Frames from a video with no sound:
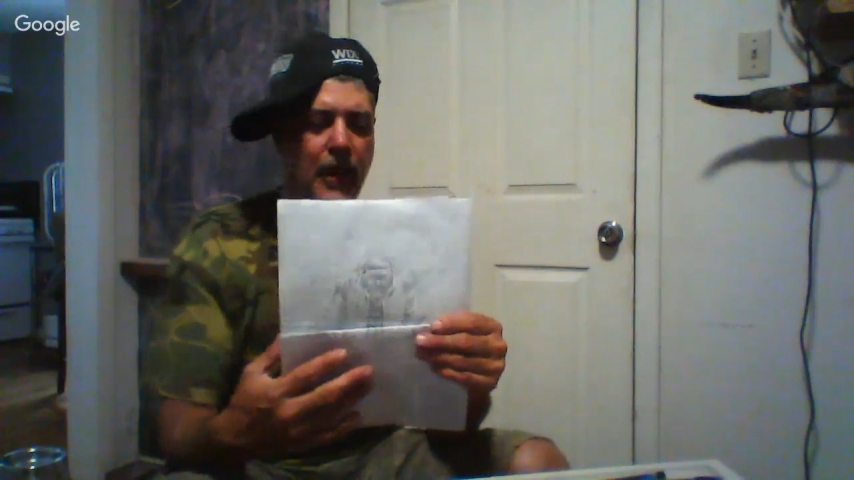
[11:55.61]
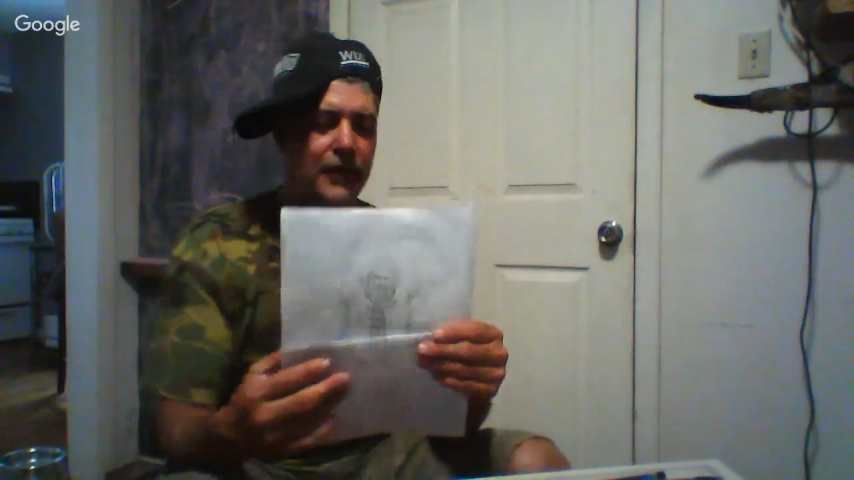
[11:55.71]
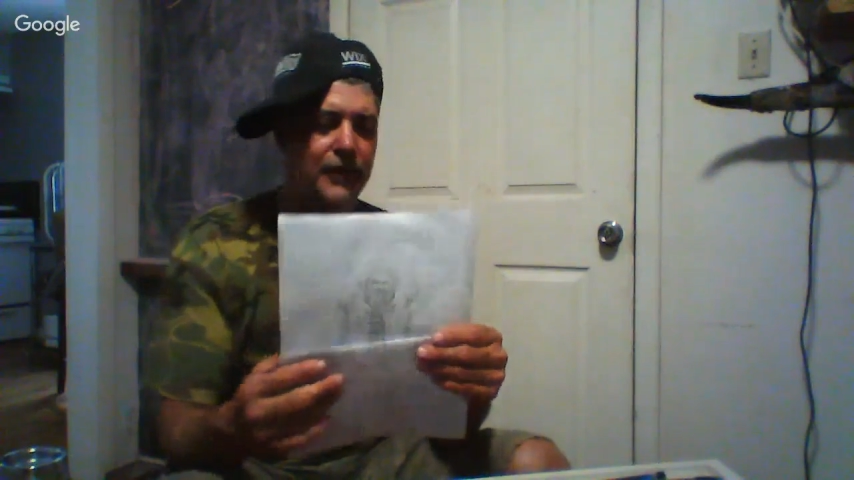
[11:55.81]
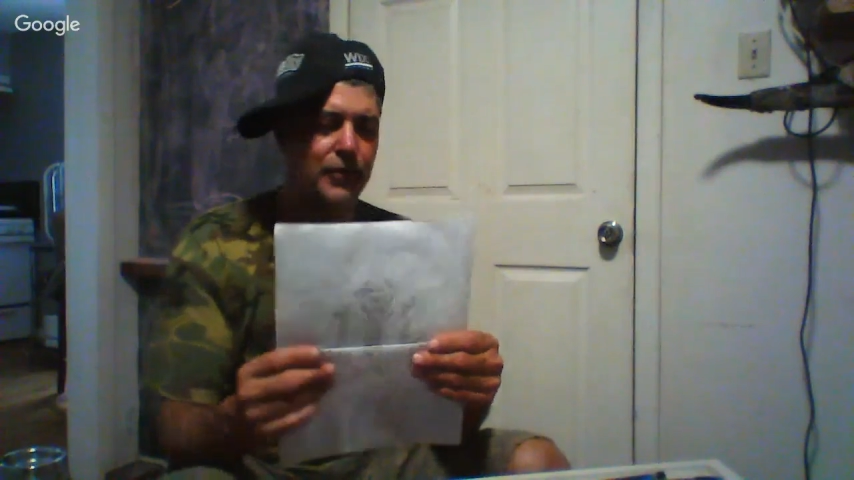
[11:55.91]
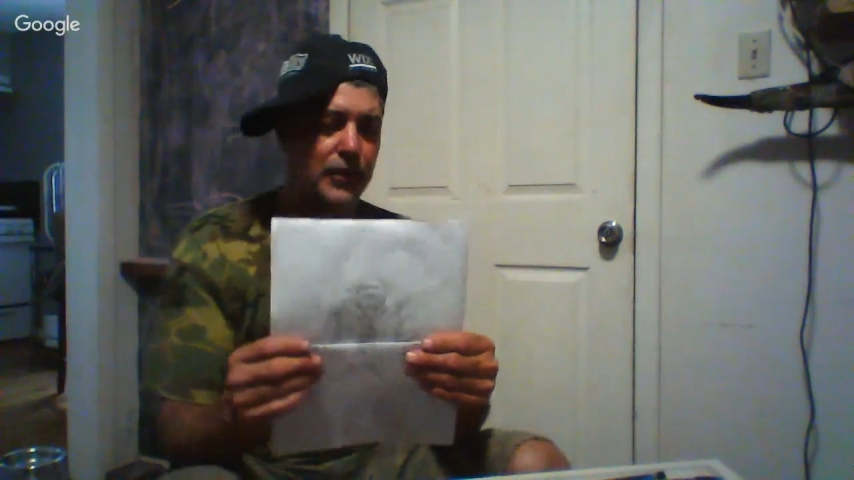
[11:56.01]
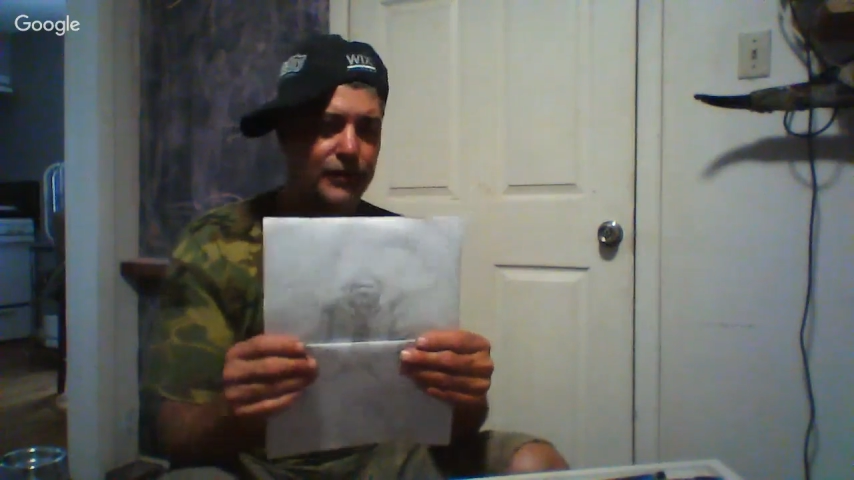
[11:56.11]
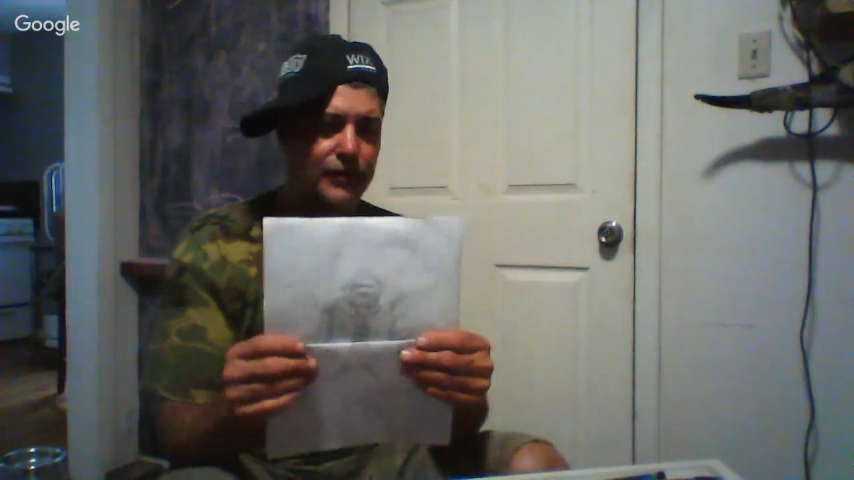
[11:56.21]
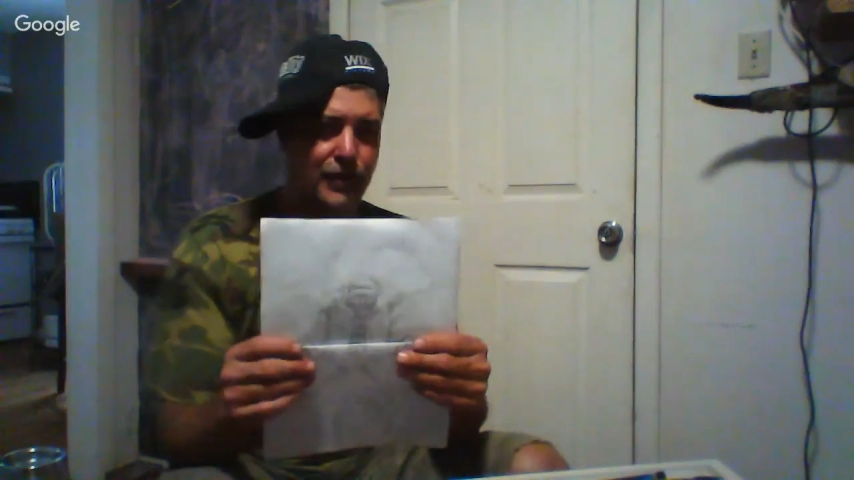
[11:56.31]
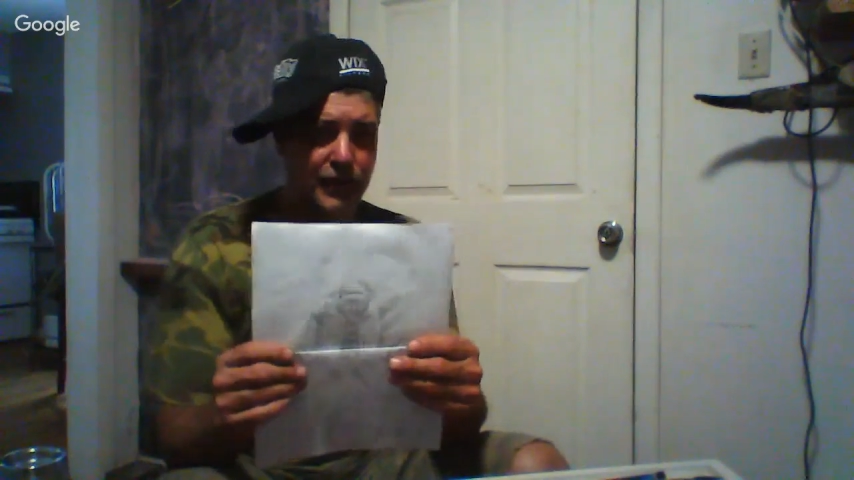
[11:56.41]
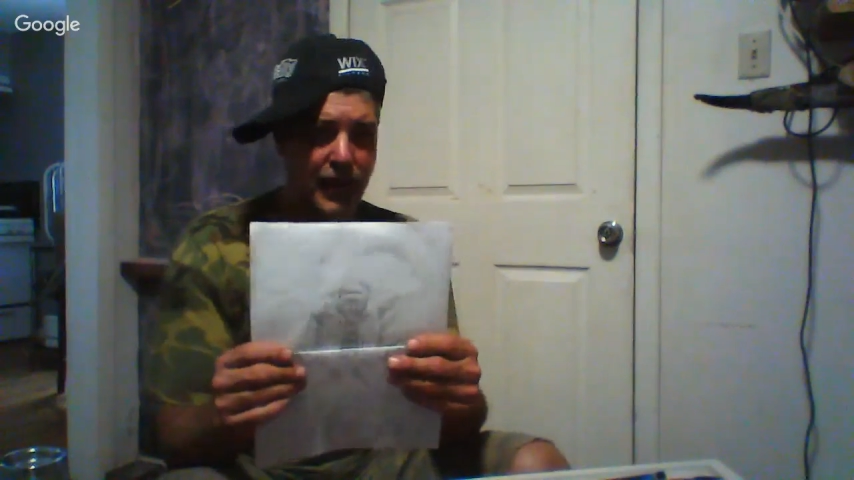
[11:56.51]
not doing a
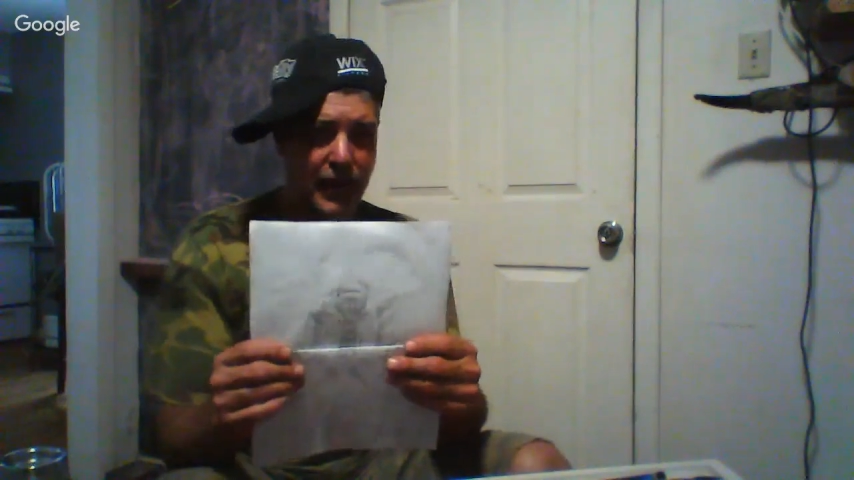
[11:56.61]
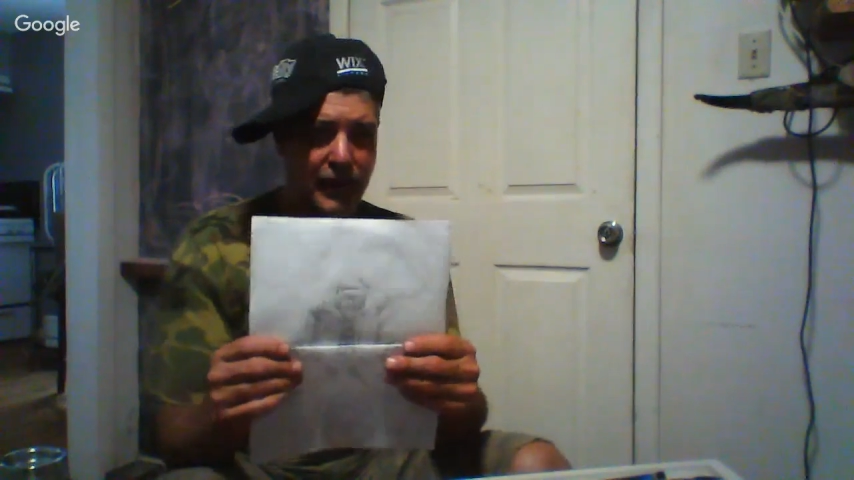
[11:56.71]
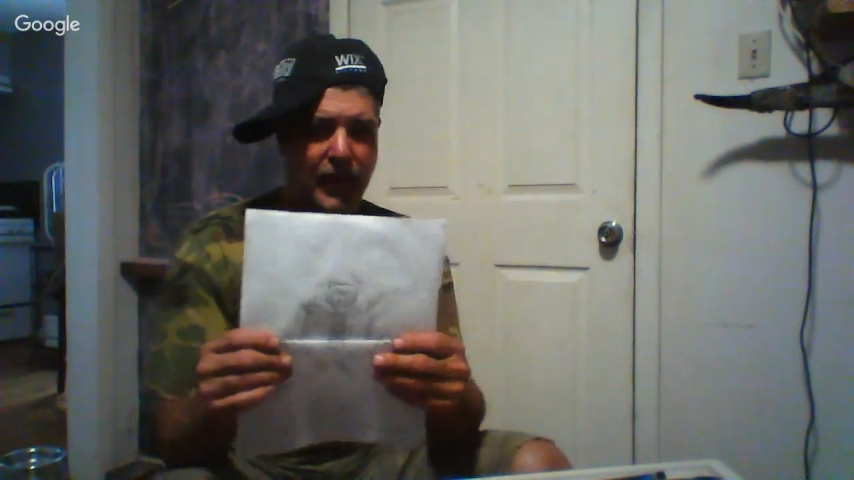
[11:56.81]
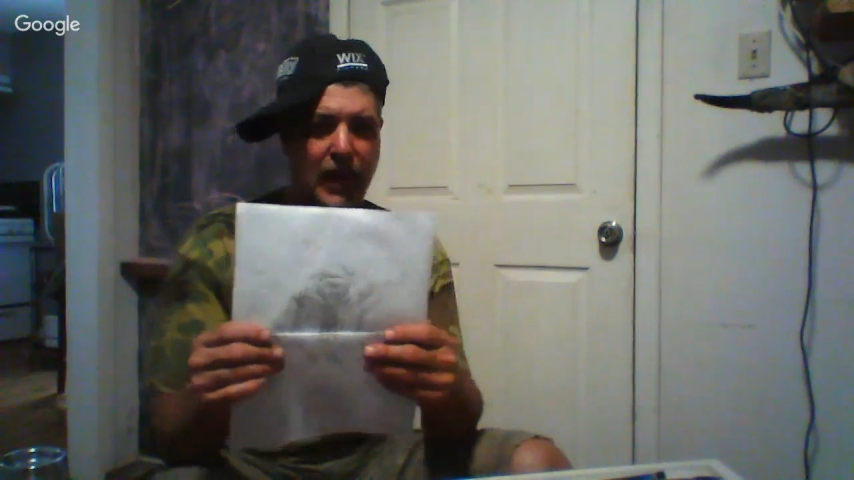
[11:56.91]
full-size